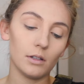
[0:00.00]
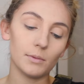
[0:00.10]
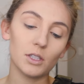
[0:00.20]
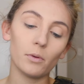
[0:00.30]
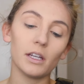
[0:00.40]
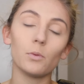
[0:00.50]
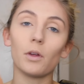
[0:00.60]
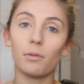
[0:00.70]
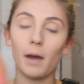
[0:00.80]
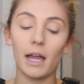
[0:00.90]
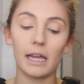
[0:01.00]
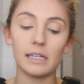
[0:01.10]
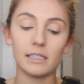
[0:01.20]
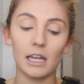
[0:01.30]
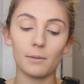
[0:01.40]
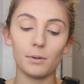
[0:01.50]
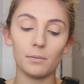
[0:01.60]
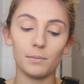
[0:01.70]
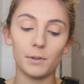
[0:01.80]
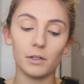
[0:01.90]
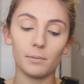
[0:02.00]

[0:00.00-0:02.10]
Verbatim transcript: I'm just going in with my damp beauty